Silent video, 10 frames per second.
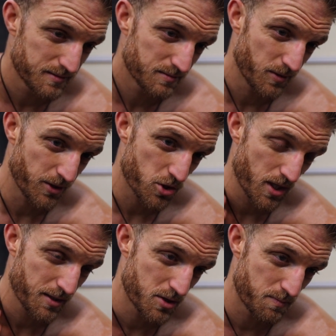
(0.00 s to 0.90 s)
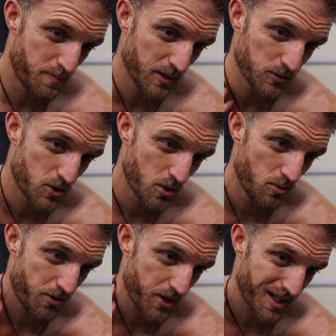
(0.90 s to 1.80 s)
When you're trying to build
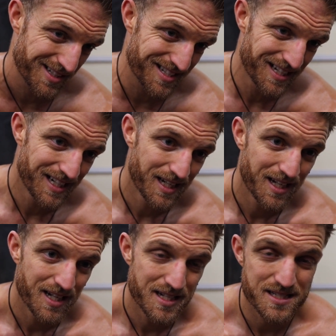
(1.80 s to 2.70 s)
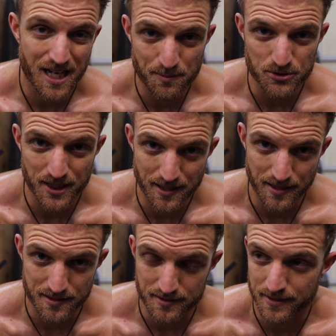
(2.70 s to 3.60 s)
two things
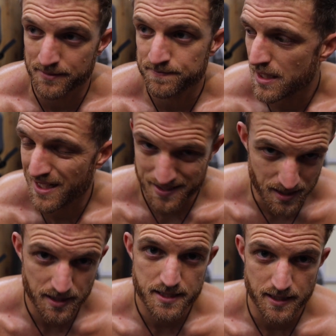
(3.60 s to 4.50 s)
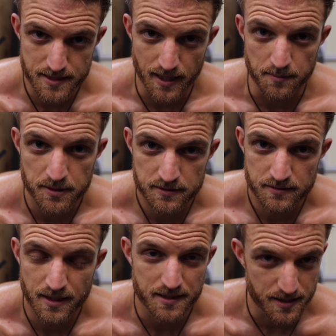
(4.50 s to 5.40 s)
simultaneously, it's gonna take time
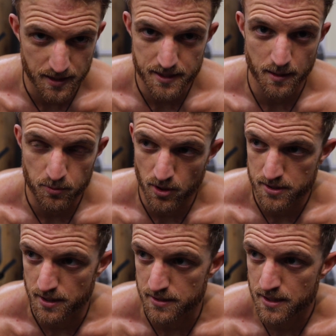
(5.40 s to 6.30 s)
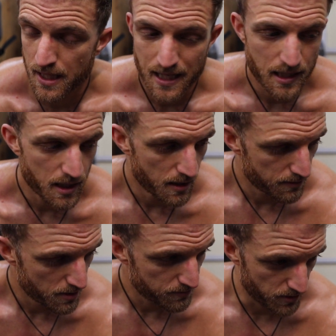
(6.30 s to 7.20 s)
and it's gonna take a process.
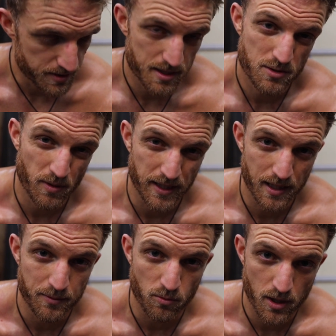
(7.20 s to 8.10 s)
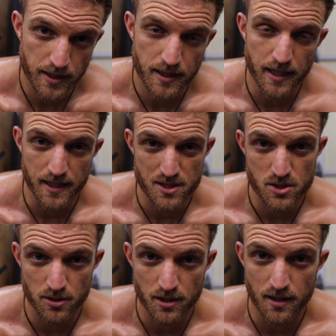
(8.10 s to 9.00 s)
For instance, when it came to running and I
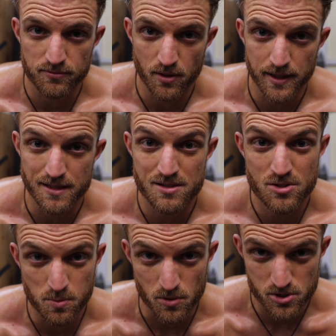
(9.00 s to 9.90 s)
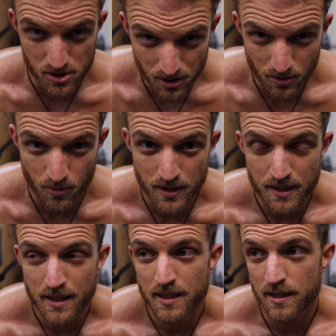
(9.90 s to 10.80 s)
started off running super slow
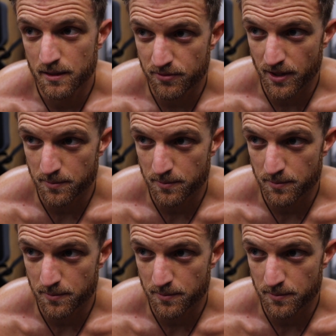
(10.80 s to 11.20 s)
in the very